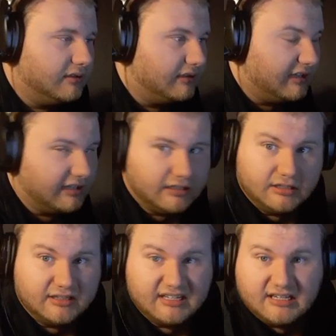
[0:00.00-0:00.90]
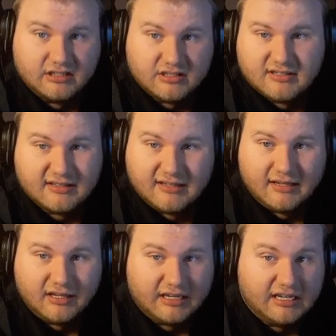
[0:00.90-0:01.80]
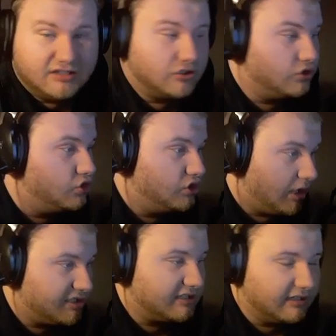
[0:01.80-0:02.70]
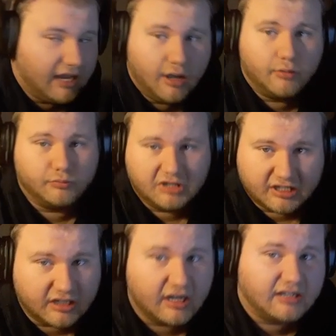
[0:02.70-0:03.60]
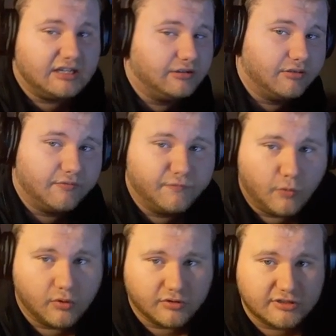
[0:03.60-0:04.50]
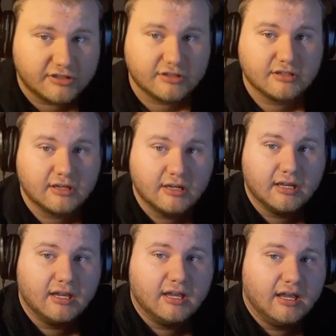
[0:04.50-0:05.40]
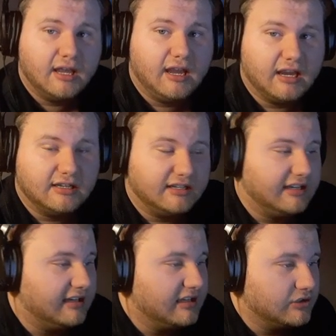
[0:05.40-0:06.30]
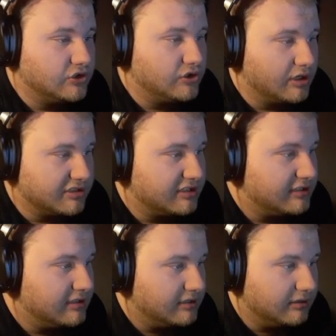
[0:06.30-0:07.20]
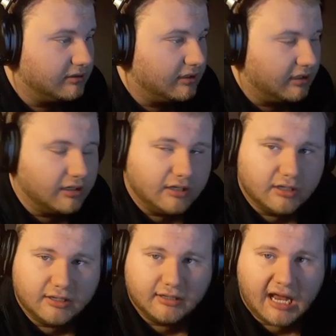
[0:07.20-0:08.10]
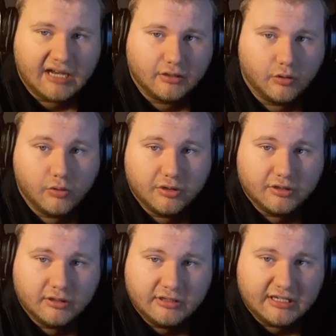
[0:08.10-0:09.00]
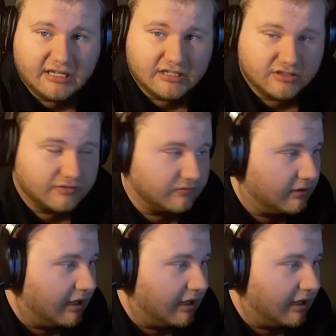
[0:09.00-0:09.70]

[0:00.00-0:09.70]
He's just now reconnecting to the Force. And he is just not good. He's